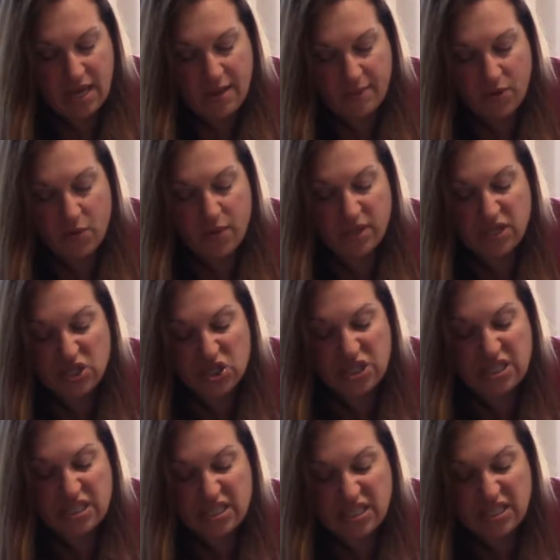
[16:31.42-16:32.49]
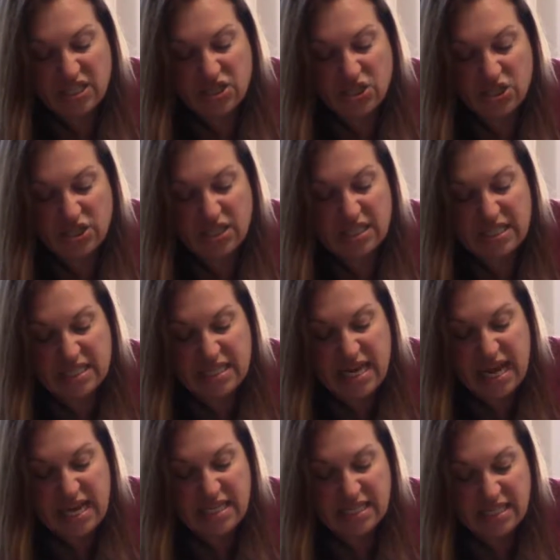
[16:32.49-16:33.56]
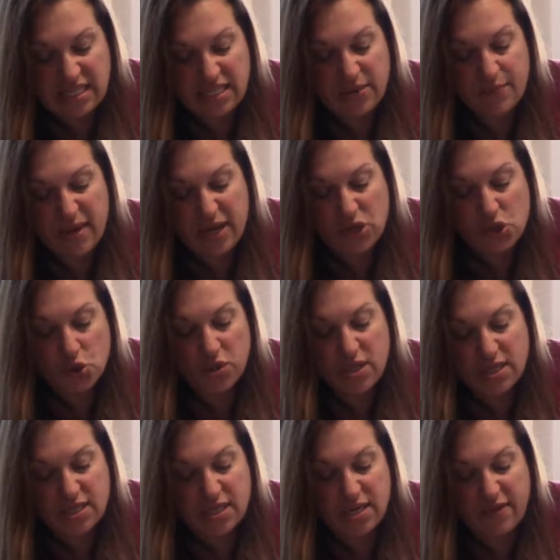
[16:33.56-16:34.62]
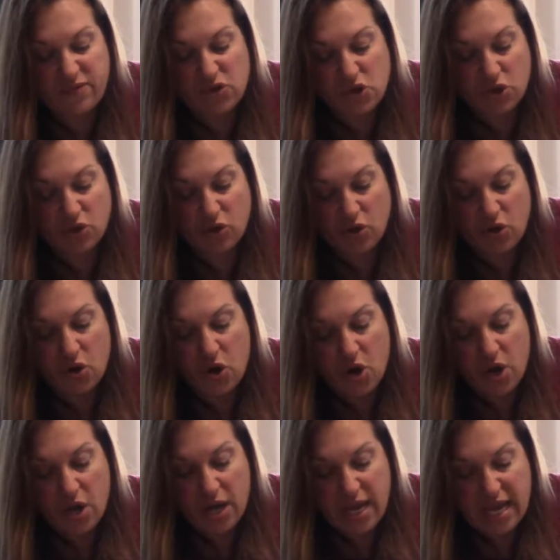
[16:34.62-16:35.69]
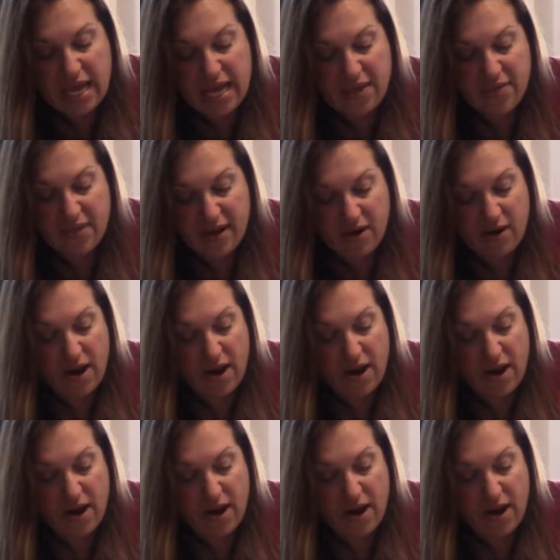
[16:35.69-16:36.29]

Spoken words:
I'm going to just taste it to make sure there's enough sugar in there.